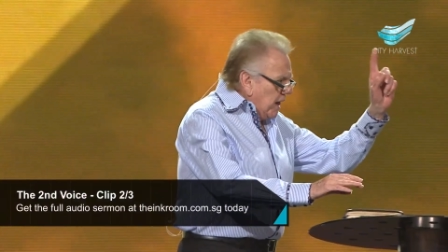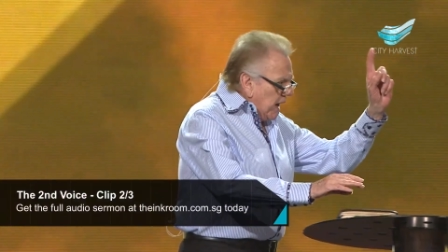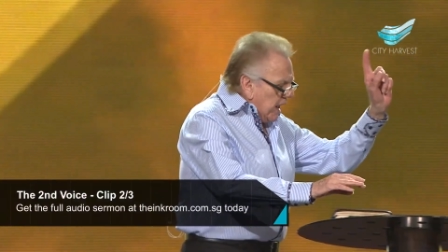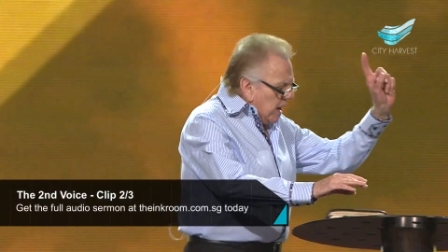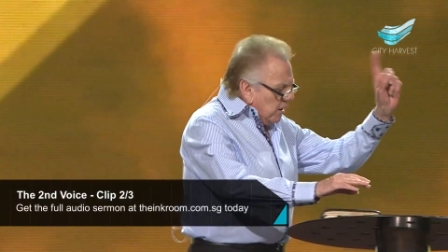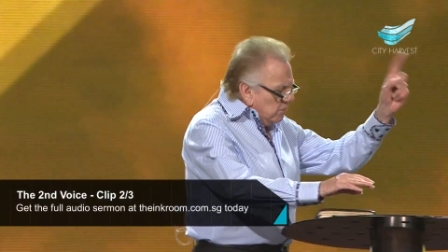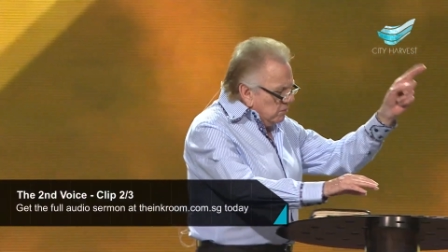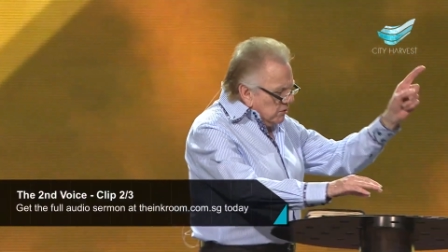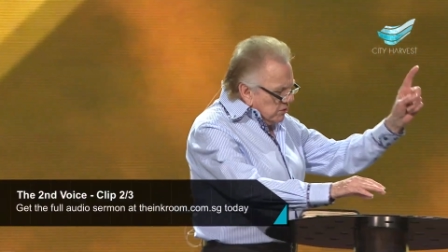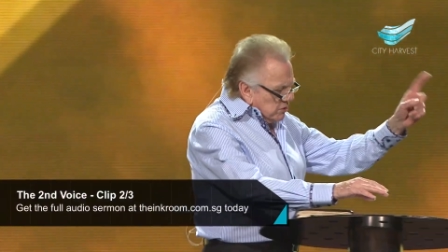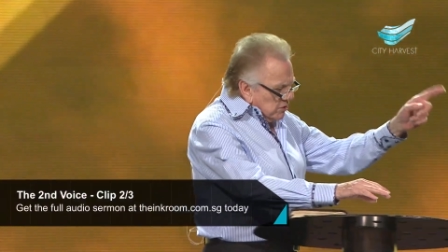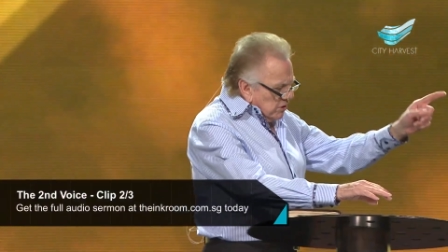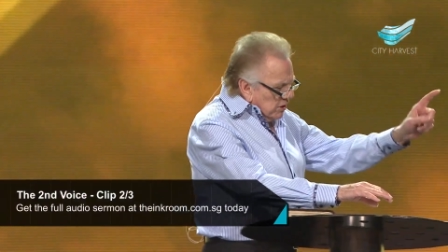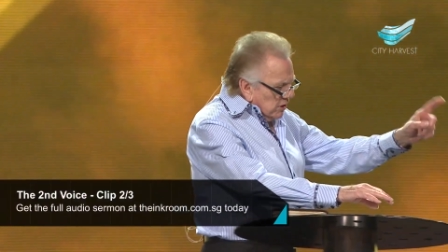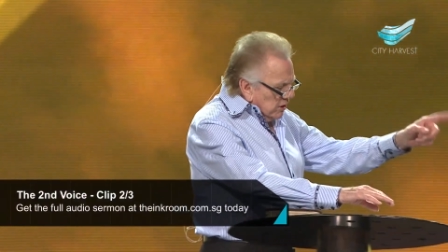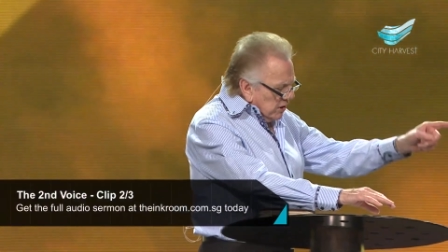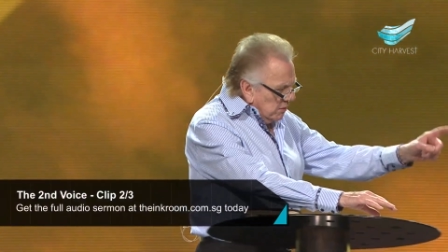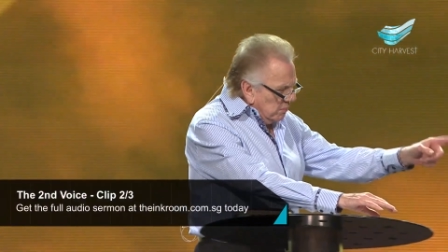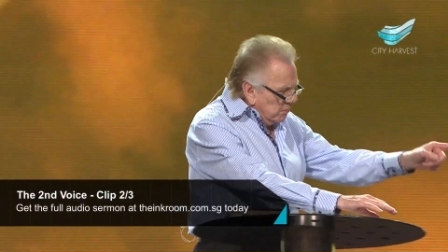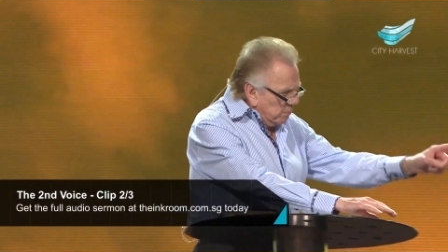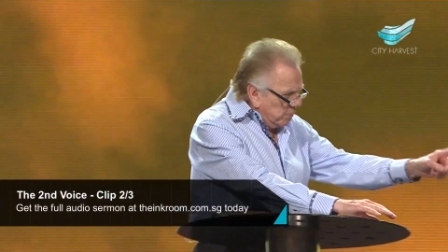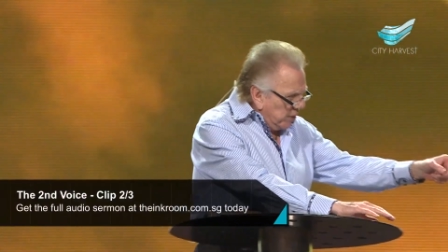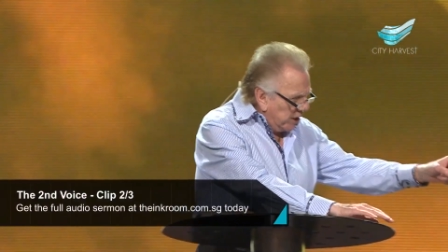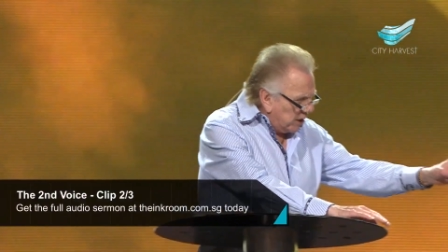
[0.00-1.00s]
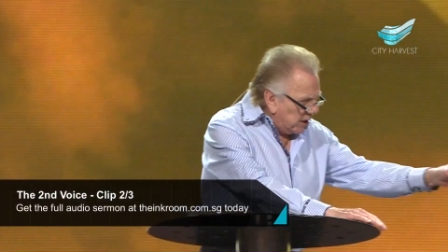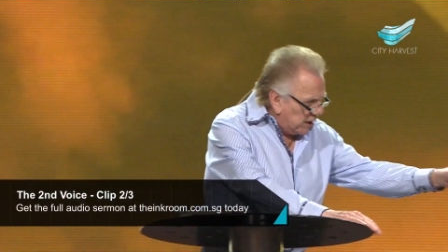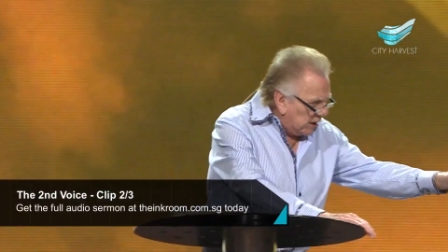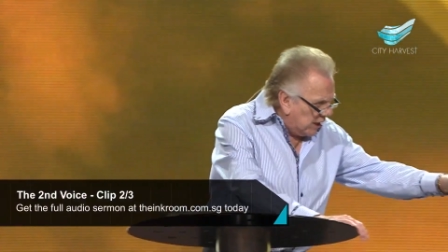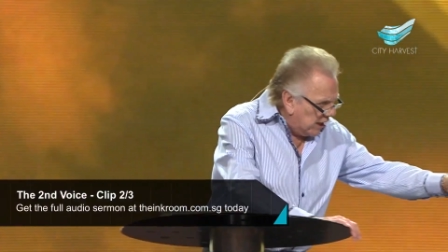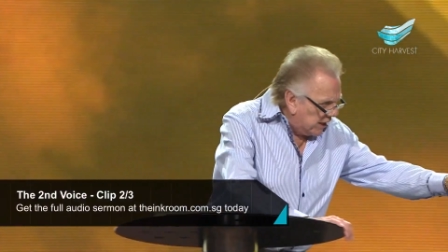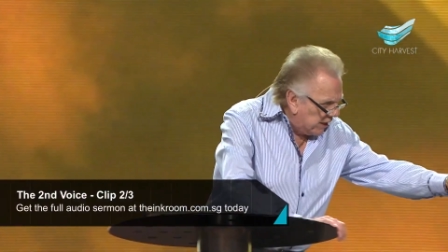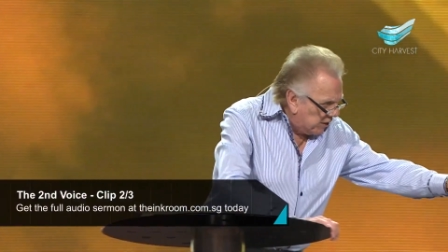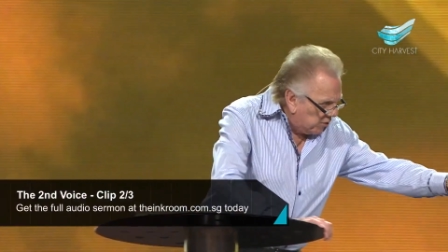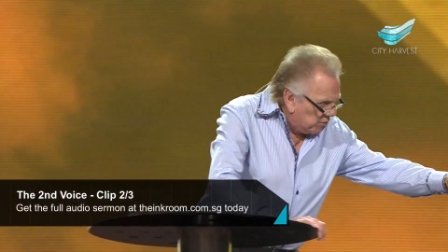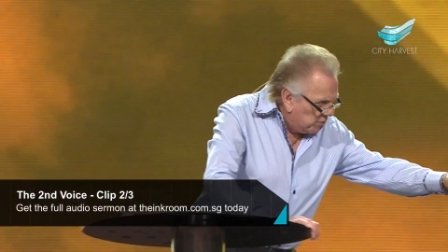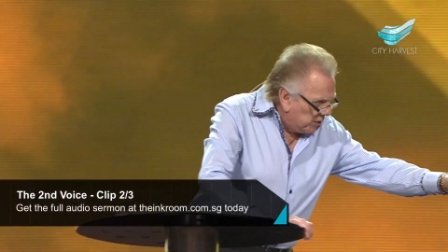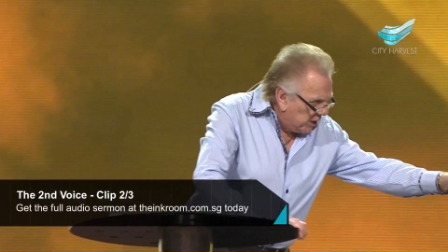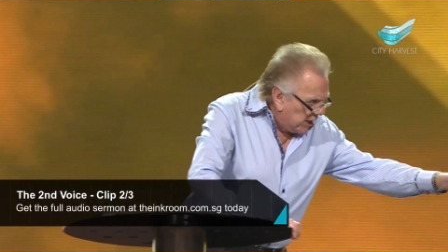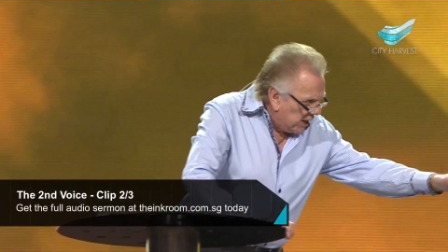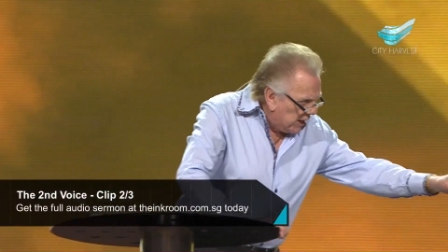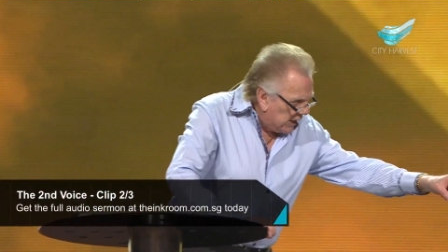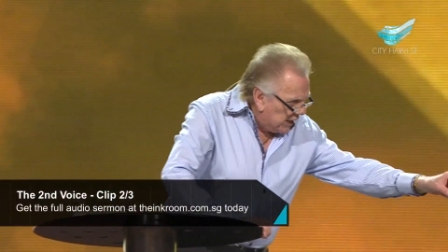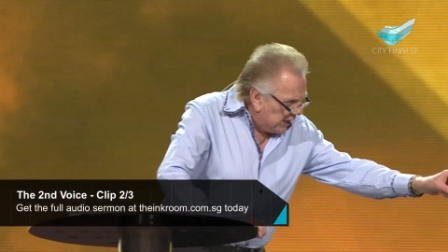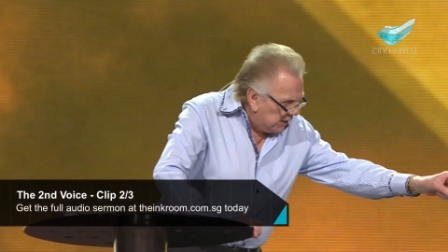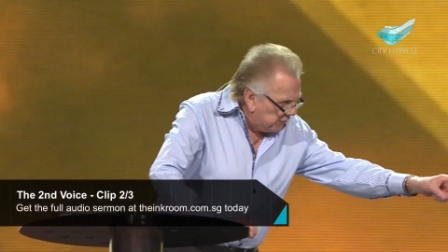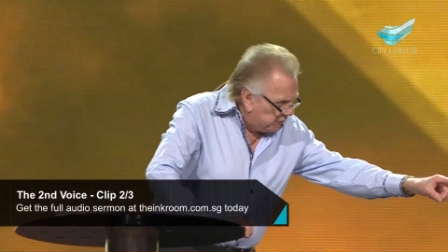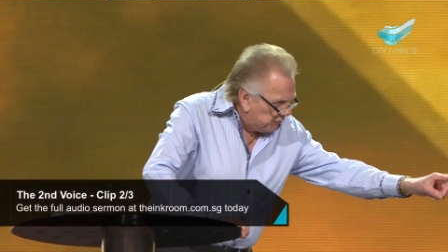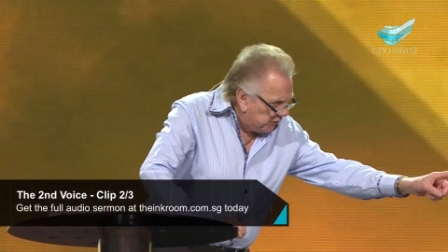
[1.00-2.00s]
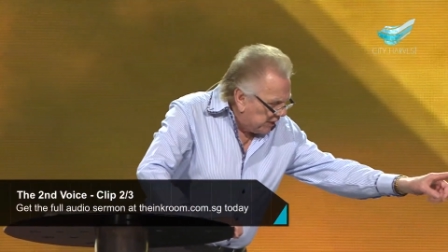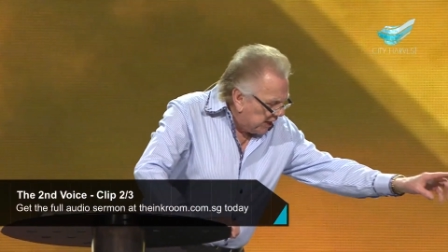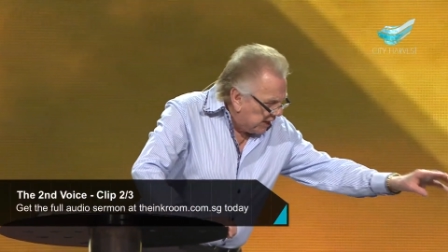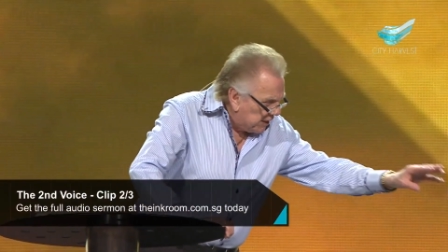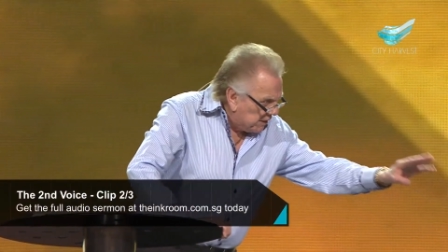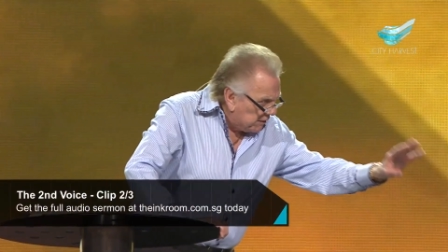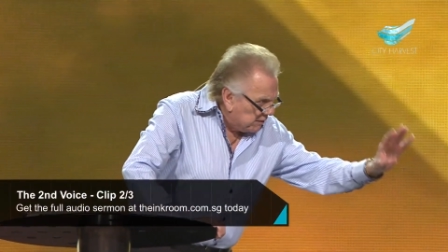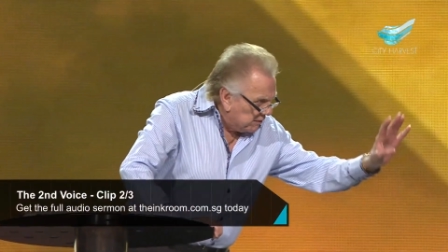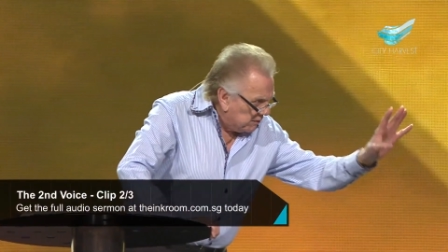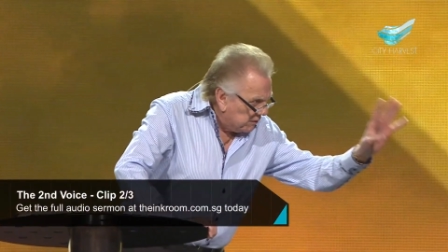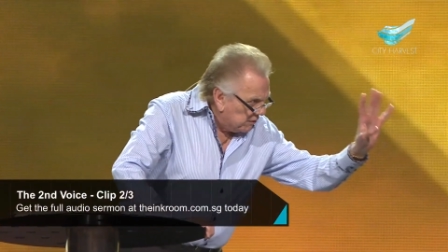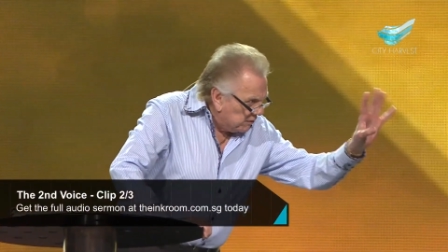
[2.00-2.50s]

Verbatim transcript: I was a little bricklayer when I left that